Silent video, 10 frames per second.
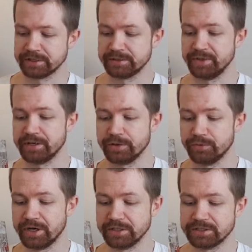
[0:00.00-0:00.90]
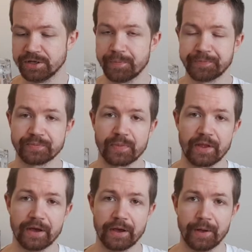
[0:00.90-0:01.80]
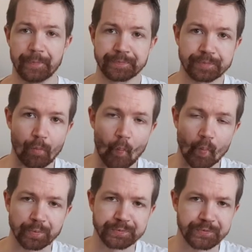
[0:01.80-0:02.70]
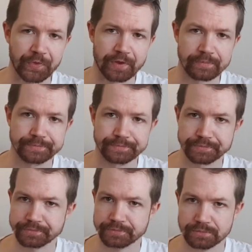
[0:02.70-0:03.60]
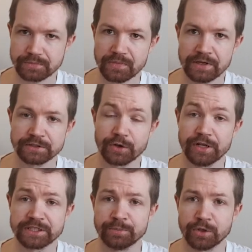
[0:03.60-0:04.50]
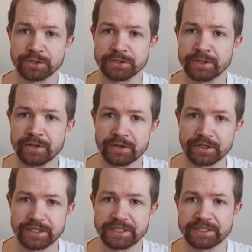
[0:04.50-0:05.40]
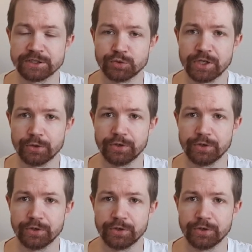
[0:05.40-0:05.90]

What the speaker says: being the right. So that's important. The taste is really,